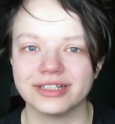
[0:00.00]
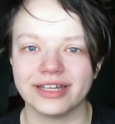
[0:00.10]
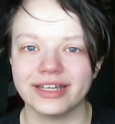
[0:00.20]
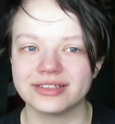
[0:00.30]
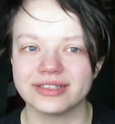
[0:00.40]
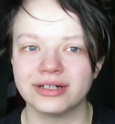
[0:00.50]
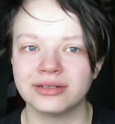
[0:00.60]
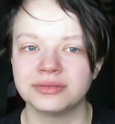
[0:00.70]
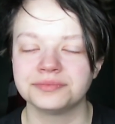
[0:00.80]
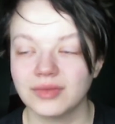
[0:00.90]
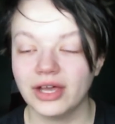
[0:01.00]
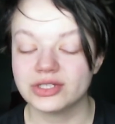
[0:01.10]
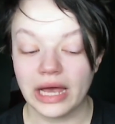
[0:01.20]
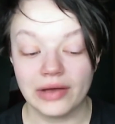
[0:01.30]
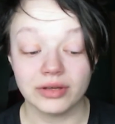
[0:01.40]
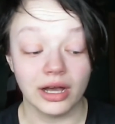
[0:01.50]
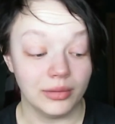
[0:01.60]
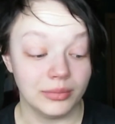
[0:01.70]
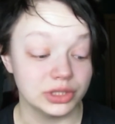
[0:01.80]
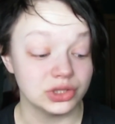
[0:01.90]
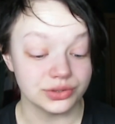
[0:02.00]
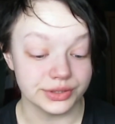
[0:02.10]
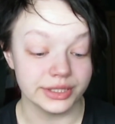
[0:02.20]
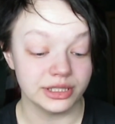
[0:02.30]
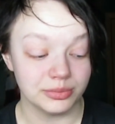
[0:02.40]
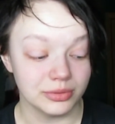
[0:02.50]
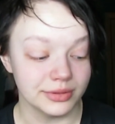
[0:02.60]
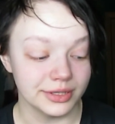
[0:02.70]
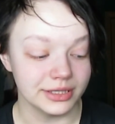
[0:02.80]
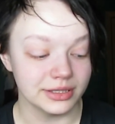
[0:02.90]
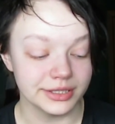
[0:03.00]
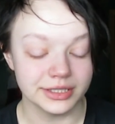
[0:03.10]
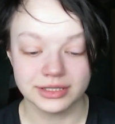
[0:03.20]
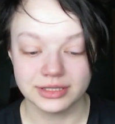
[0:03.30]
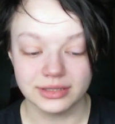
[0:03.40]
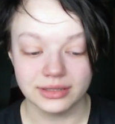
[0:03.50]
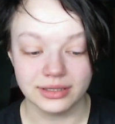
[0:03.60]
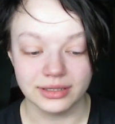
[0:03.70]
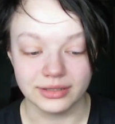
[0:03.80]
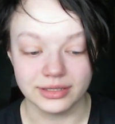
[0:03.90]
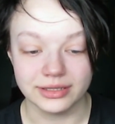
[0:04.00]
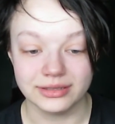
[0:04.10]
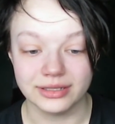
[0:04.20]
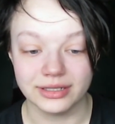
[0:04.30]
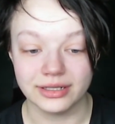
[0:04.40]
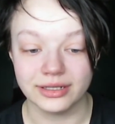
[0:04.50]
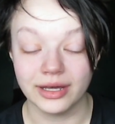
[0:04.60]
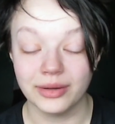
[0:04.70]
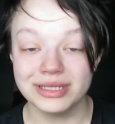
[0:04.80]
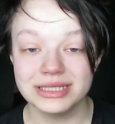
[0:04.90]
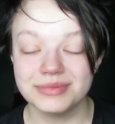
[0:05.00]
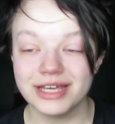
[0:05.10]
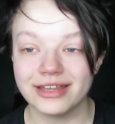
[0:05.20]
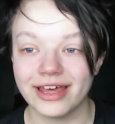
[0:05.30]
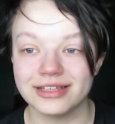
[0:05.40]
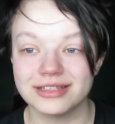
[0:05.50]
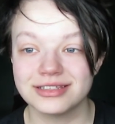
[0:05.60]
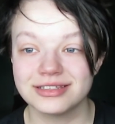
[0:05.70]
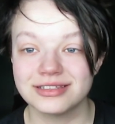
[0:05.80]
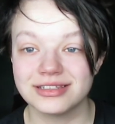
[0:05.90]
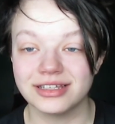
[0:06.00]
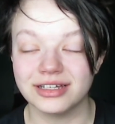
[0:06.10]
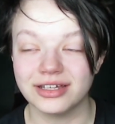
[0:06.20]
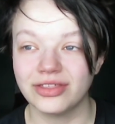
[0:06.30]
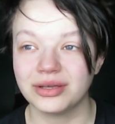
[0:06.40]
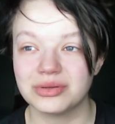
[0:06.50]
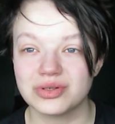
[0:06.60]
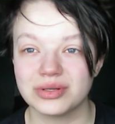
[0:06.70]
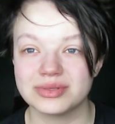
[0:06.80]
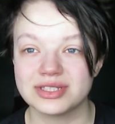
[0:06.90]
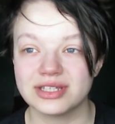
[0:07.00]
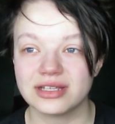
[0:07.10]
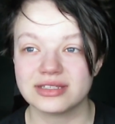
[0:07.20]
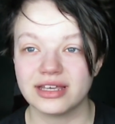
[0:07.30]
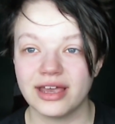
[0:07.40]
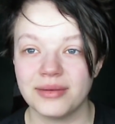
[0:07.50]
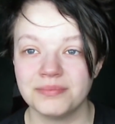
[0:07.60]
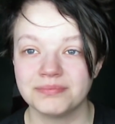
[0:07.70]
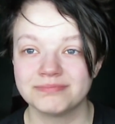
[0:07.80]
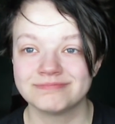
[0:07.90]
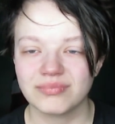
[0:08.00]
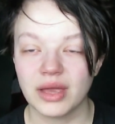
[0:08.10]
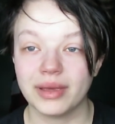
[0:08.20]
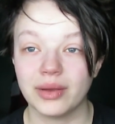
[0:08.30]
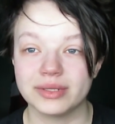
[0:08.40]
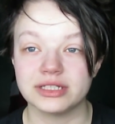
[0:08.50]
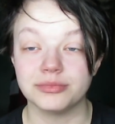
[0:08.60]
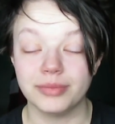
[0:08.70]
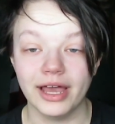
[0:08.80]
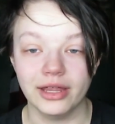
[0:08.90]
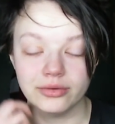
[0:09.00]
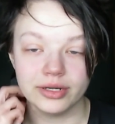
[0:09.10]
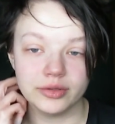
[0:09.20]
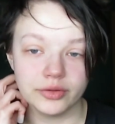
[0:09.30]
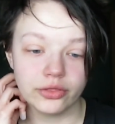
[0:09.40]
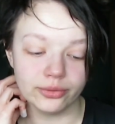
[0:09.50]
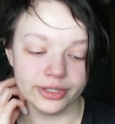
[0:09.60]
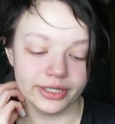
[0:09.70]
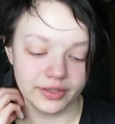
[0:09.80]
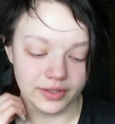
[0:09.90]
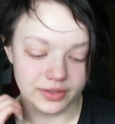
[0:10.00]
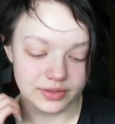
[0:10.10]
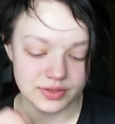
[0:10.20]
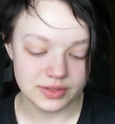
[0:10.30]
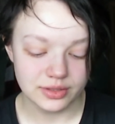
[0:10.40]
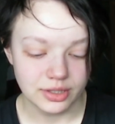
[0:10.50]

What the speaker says: can't tell. I also haven't gotten much sleep lately. I went to bed at I think it was around 6 a.m. I mean, I went to bed around 3 because